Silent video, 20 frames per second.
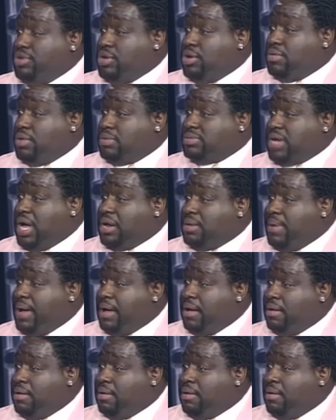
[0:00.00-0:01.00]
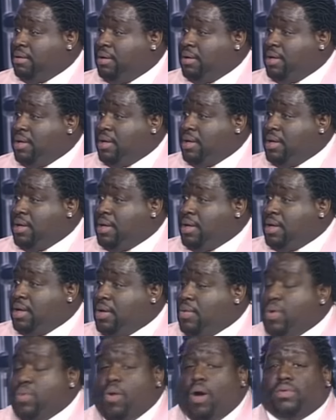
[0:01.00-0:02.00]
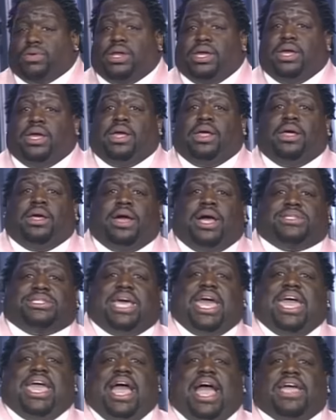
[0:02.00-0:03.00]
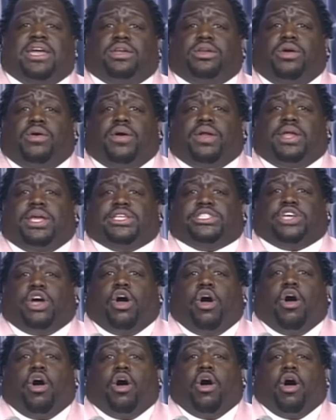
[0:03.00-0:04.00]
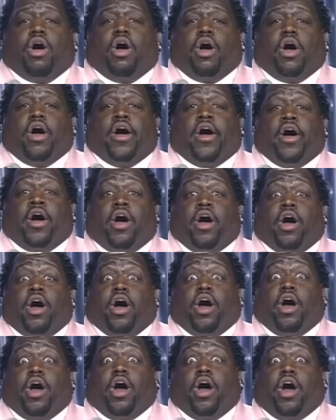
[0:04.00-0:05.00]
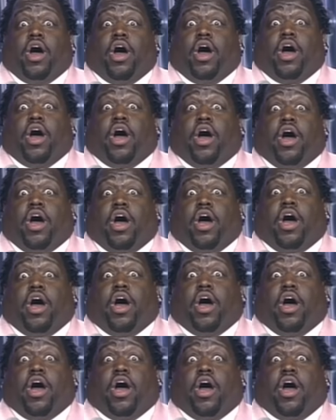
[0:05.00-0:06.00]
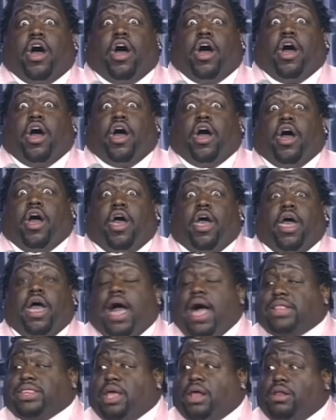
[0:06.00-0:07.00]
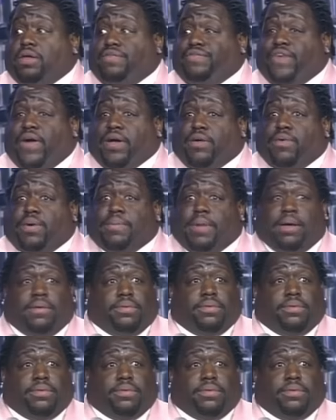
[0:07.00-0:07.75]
You know what I'm talking about? We walked in. I said, hey, how you doing? He said, oh, I thought he was fucking with me.